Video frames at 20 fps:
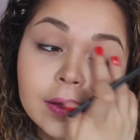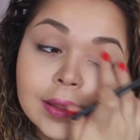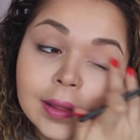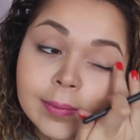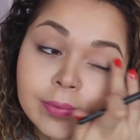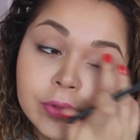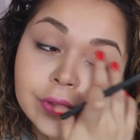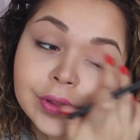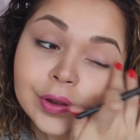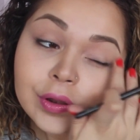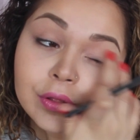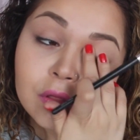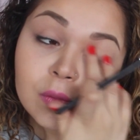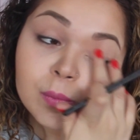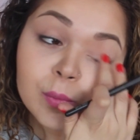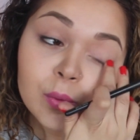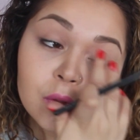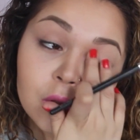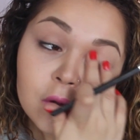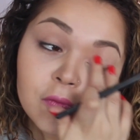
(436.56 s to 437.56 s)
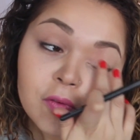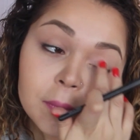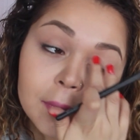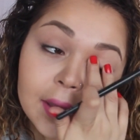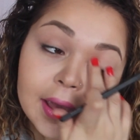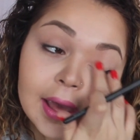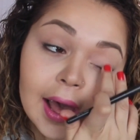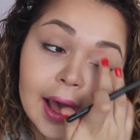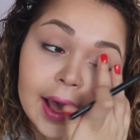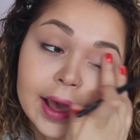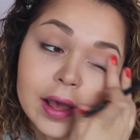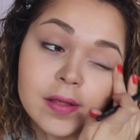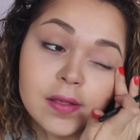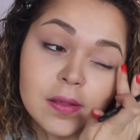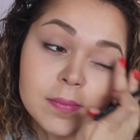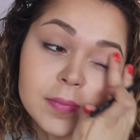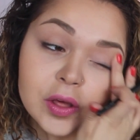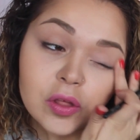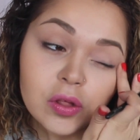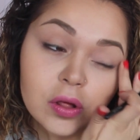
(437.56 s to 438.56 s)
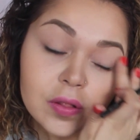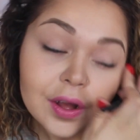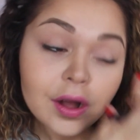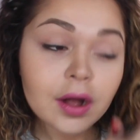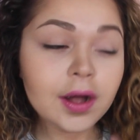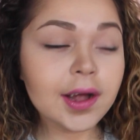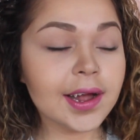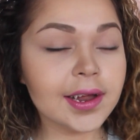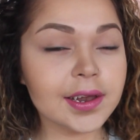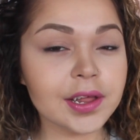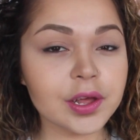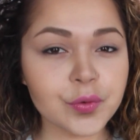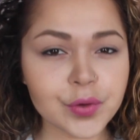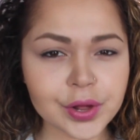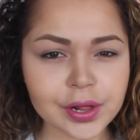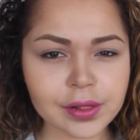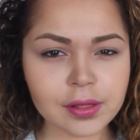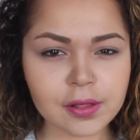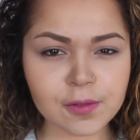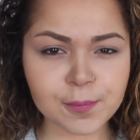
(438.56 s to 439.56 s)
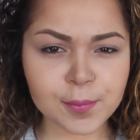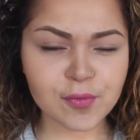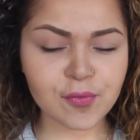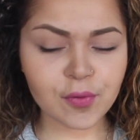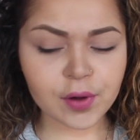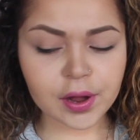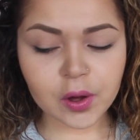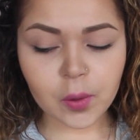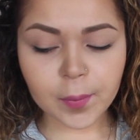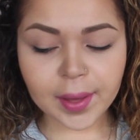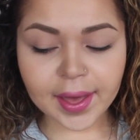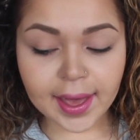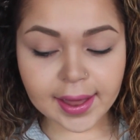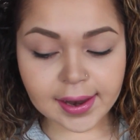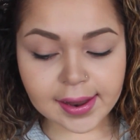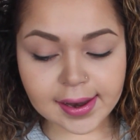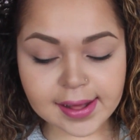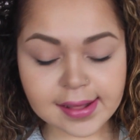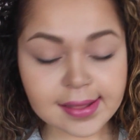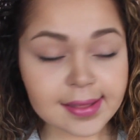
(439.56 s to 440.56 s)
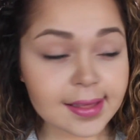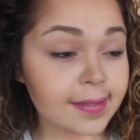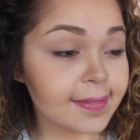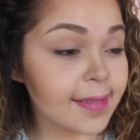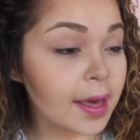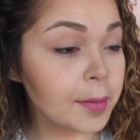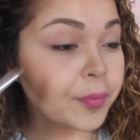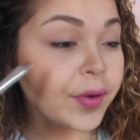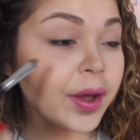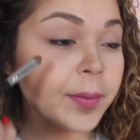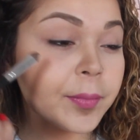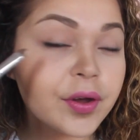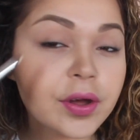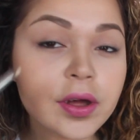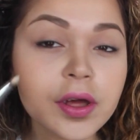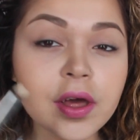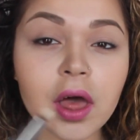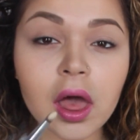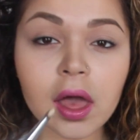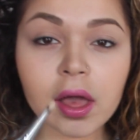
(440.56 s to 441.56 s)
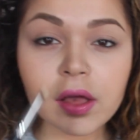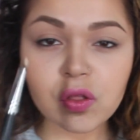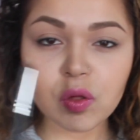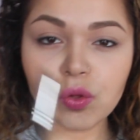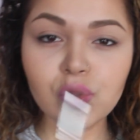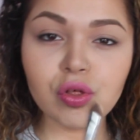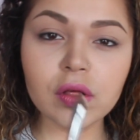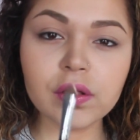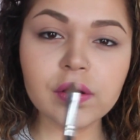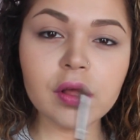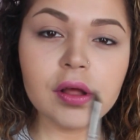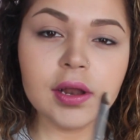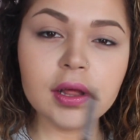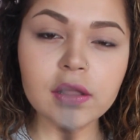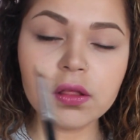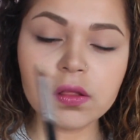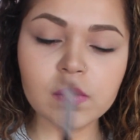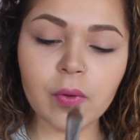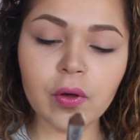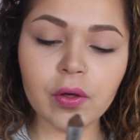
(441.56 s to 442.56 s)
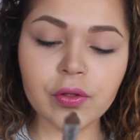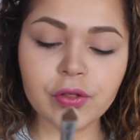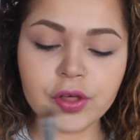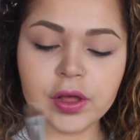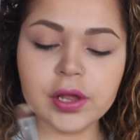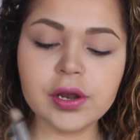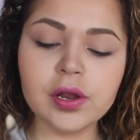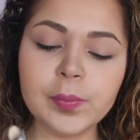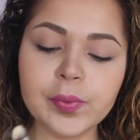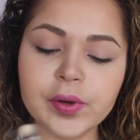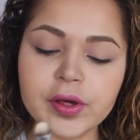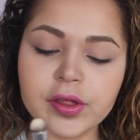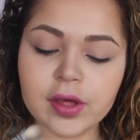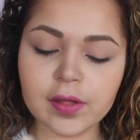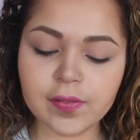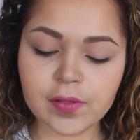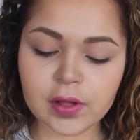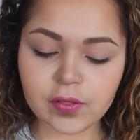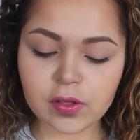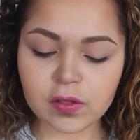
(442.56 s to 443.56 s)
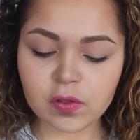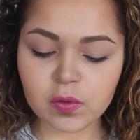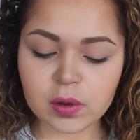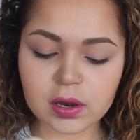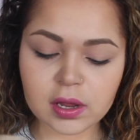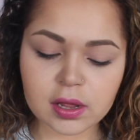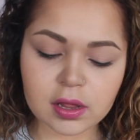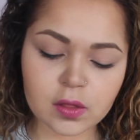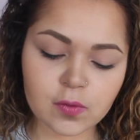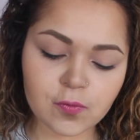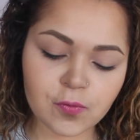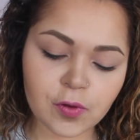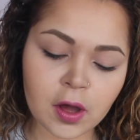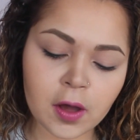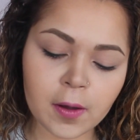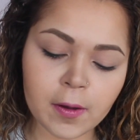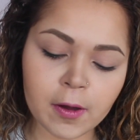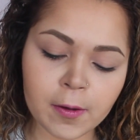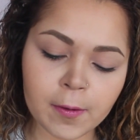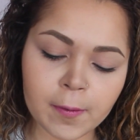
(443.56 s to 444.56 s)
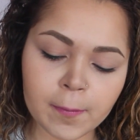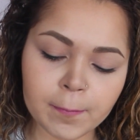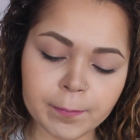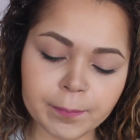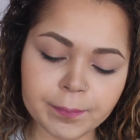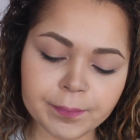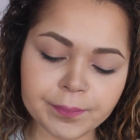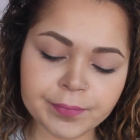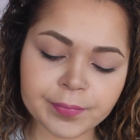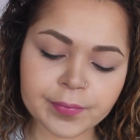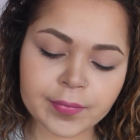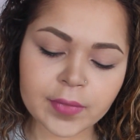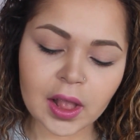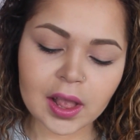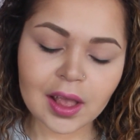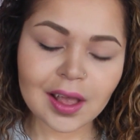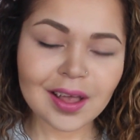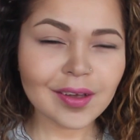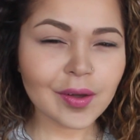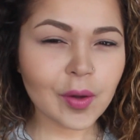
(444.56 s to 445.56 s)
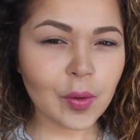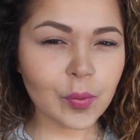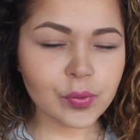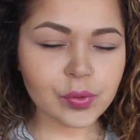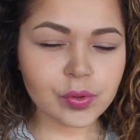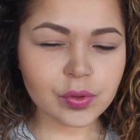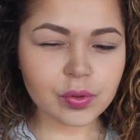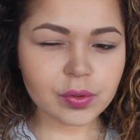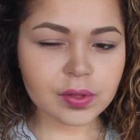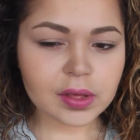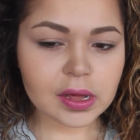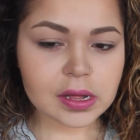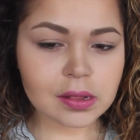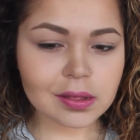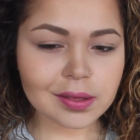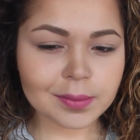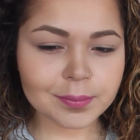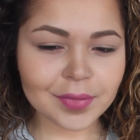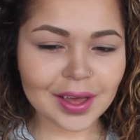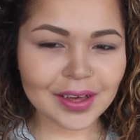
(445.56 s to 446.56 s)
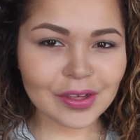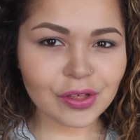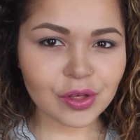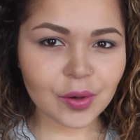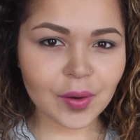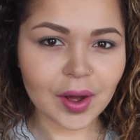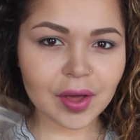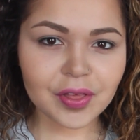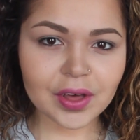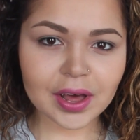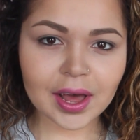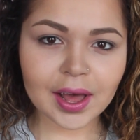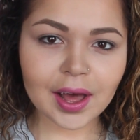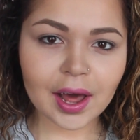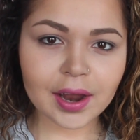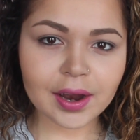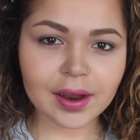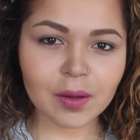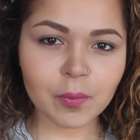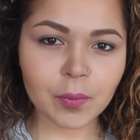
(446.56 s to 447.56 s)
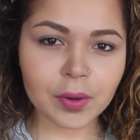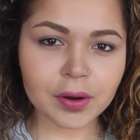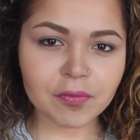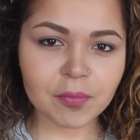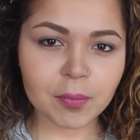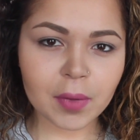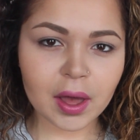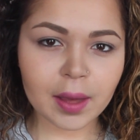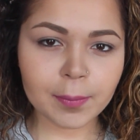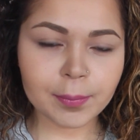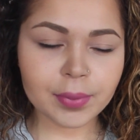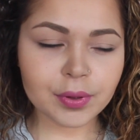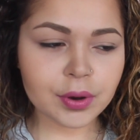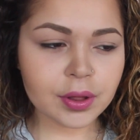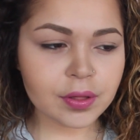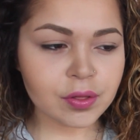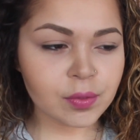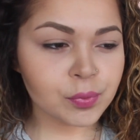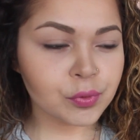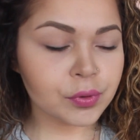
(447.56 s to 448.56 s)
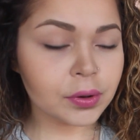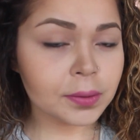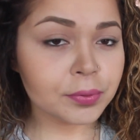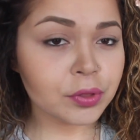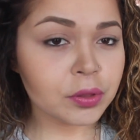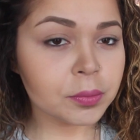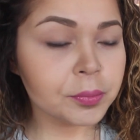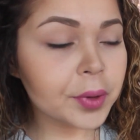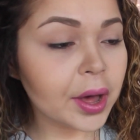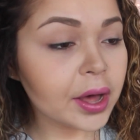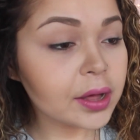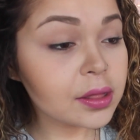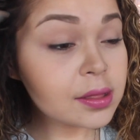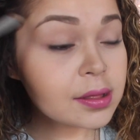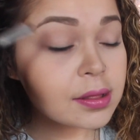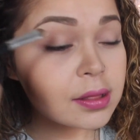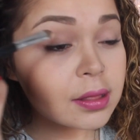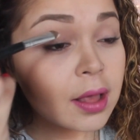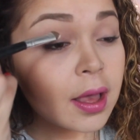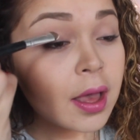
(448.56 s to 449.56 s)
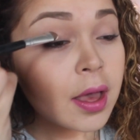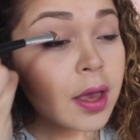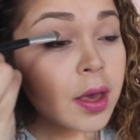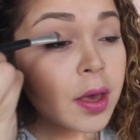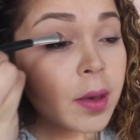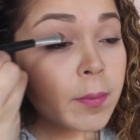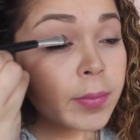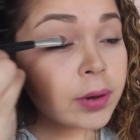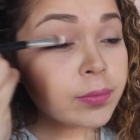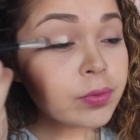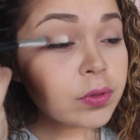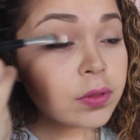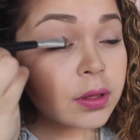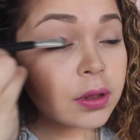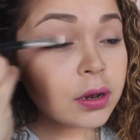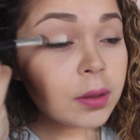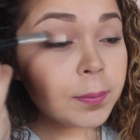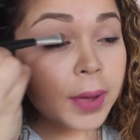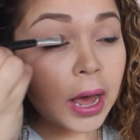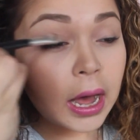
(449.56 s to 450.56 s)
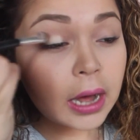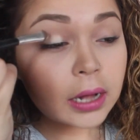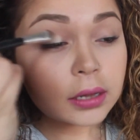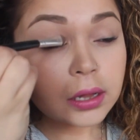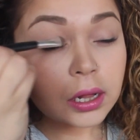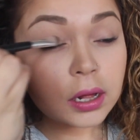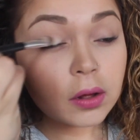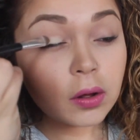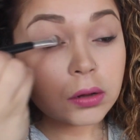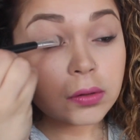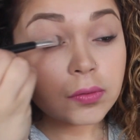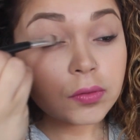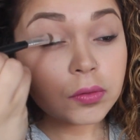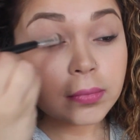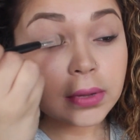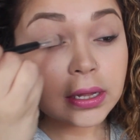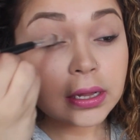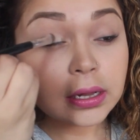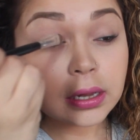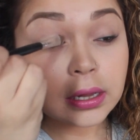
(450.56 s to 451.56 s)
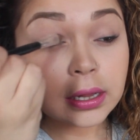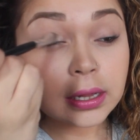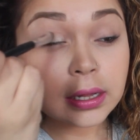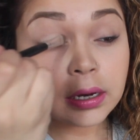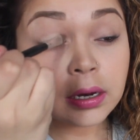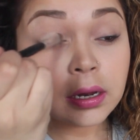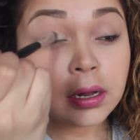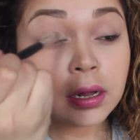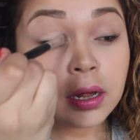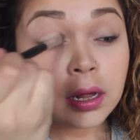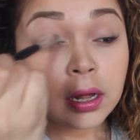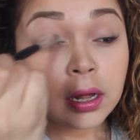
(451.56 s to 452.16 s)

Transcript: So I'm just going to smooth over my eyes and make sure there aren't any creases before I go ahead and I set that primer. So just on a small shader brush, I think this one is from Coastal Scents, I'm not sure, I think I got it in one of my beauty subscription boxes, but I'm just going to pack that all over my lid.